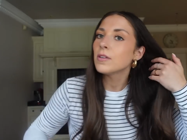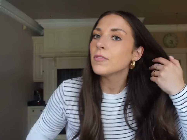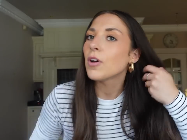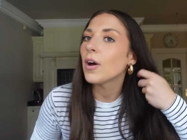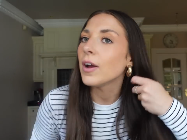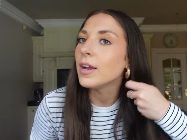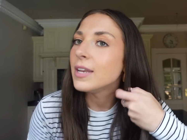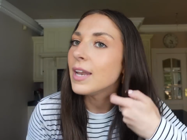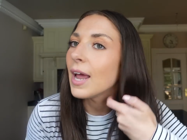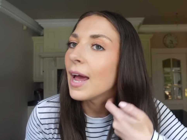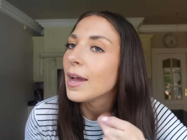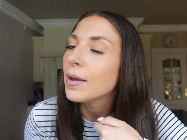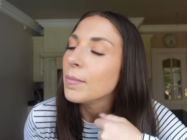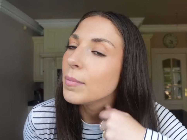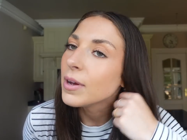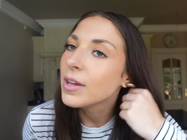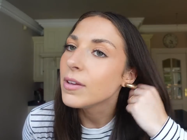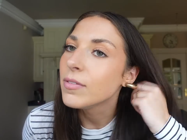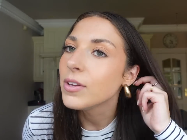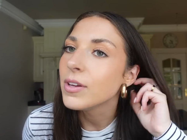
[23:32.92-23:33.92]
I've got in now,
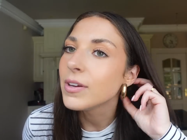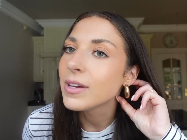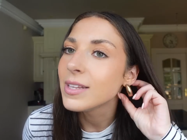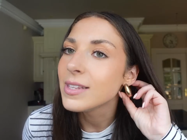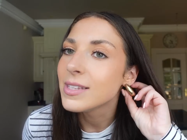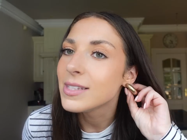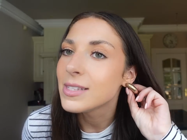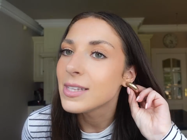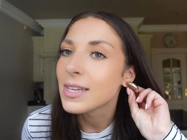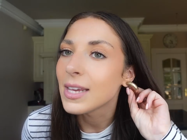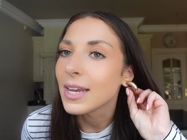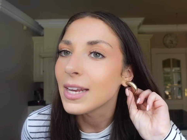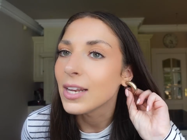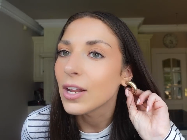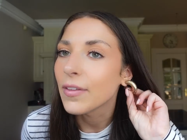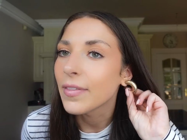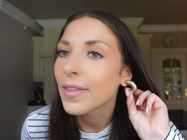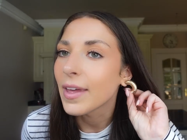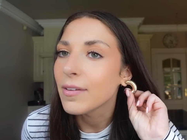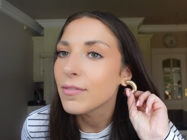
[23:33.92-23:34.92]
but if you can see,
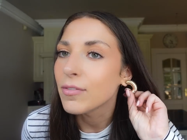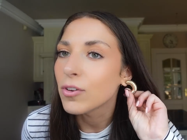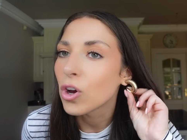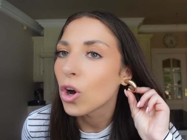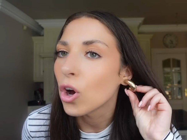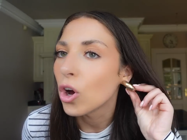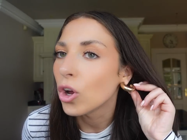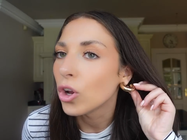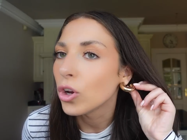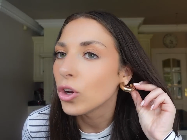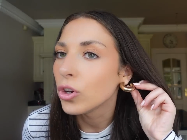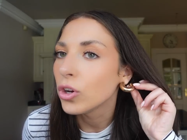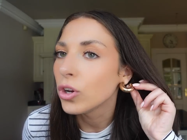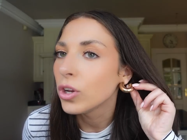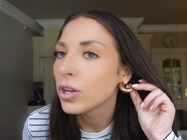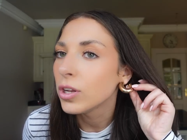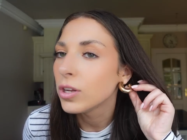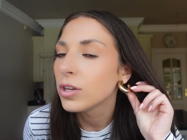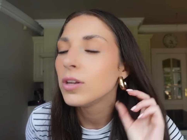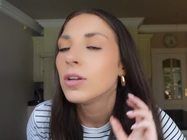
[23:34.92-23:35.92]
like they've gone
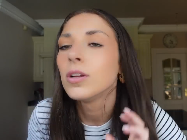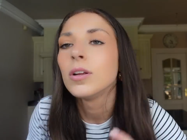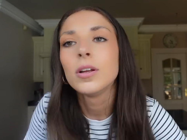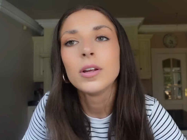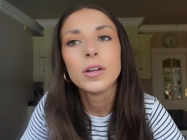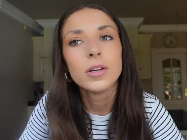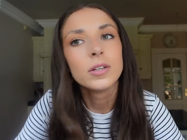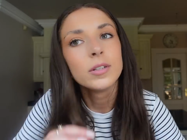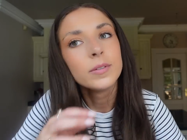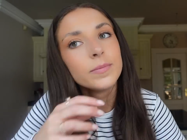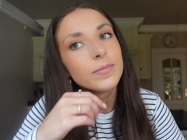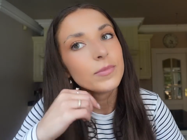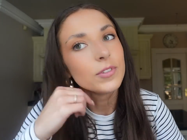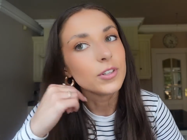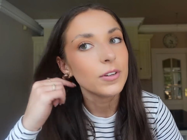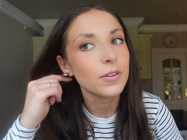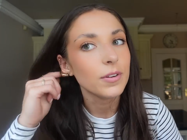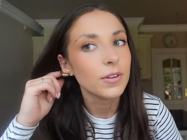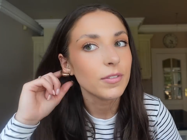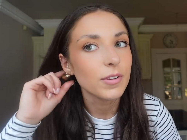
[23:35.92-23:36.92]

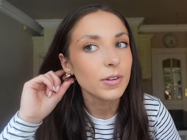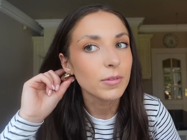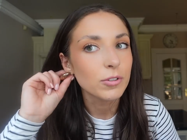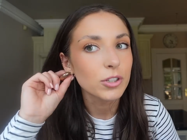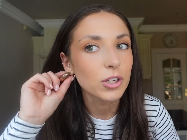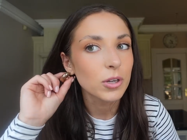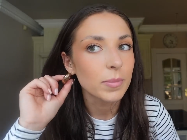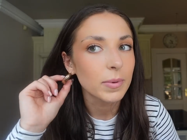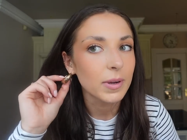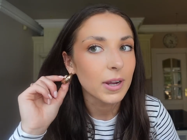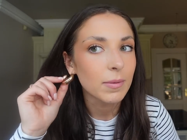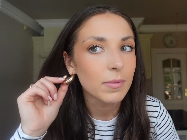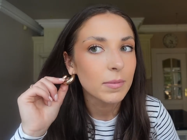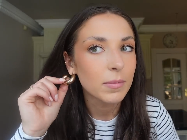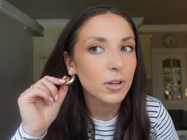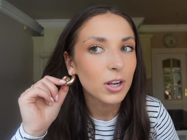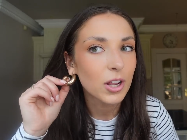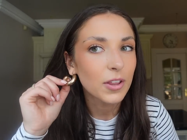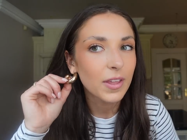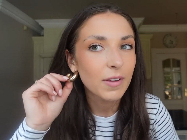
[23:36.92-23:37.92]
Shop on camera,
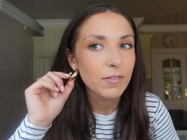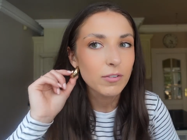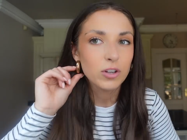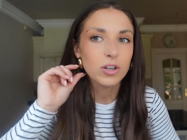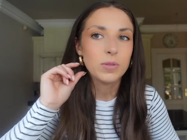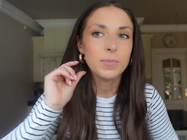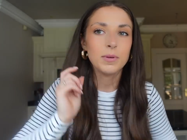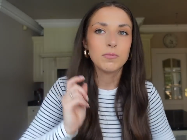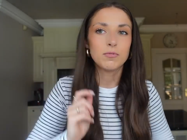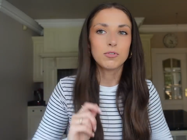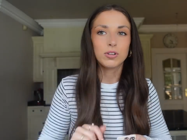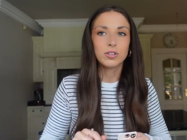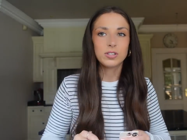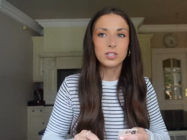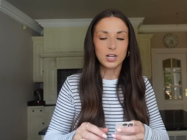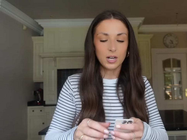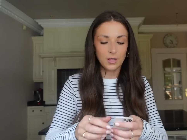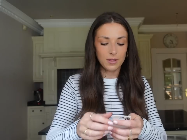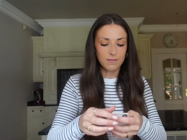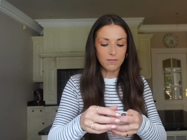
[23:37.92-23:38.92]
but like they've gone a bit
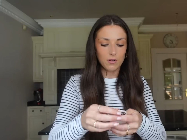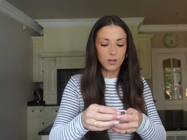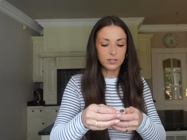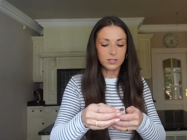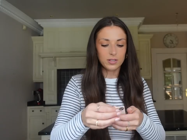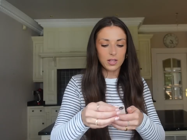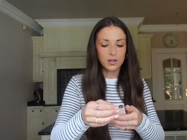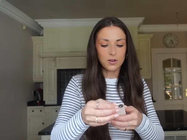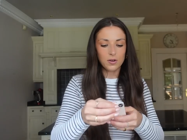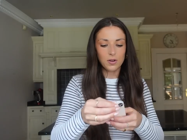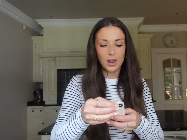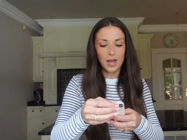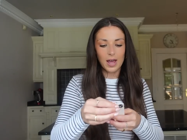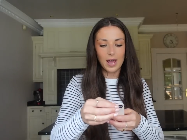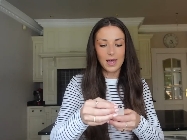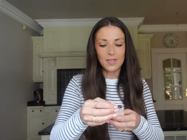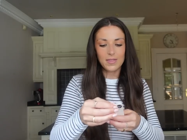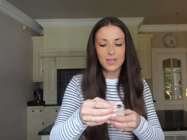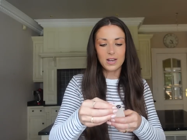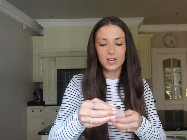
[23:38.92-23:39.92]
rusty, like they've lost their colour
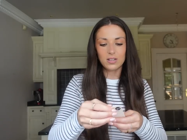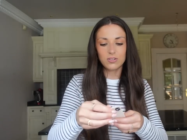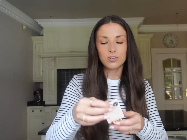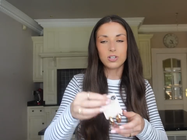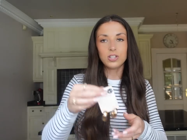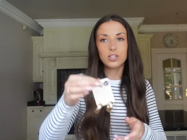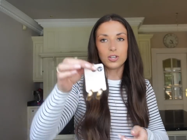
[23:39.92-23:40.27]
and they're literally